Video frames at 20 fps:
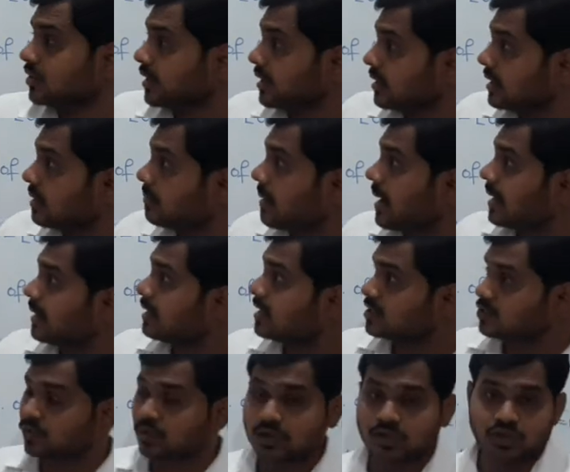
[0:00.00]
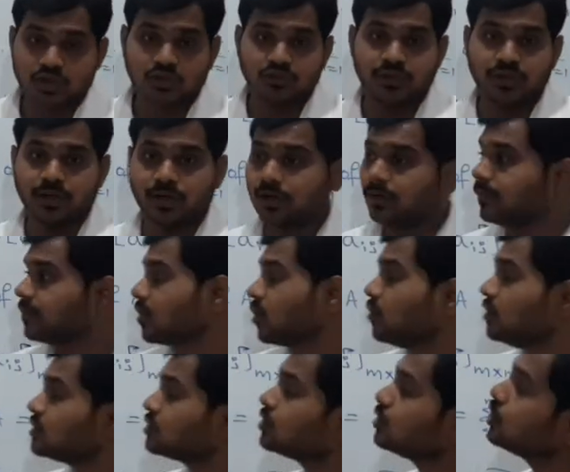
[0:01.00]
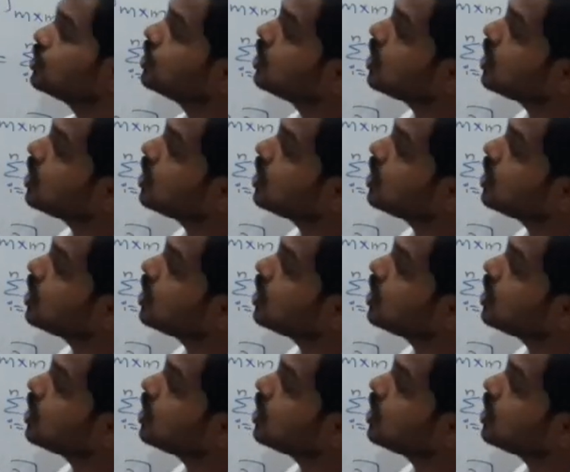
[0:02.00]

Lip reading: in the matrix, what should we know? We should know